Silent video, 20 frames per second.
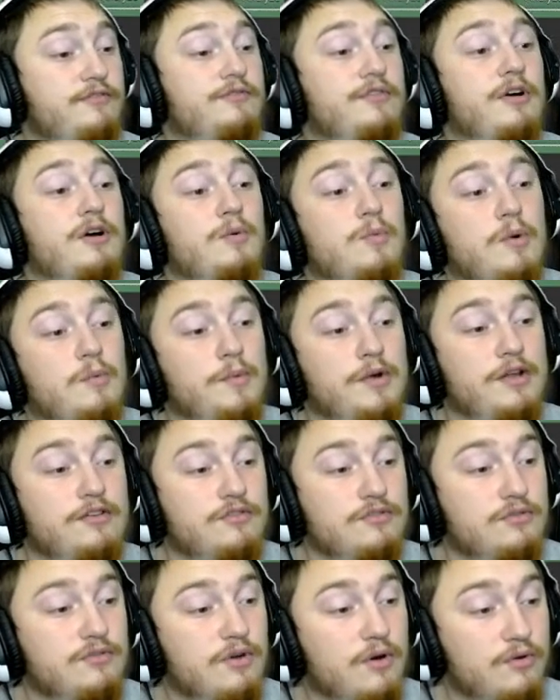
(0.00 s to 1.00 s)
for when we
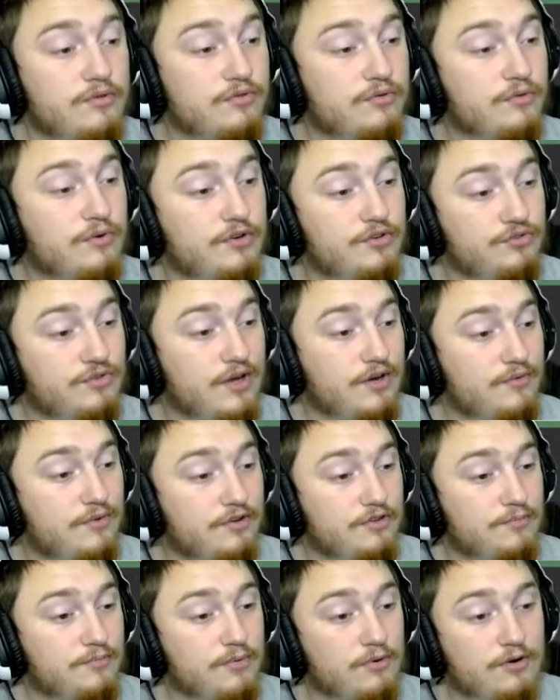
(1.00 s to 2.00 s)
do go through and try to
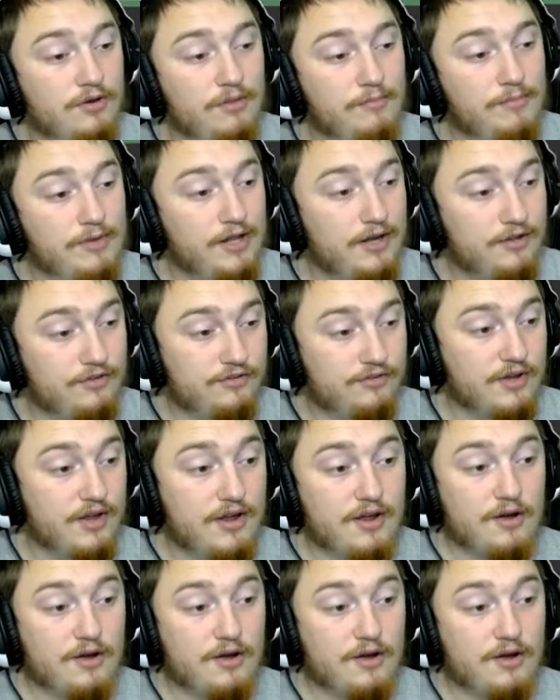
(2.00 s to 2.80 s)
explore all the planets.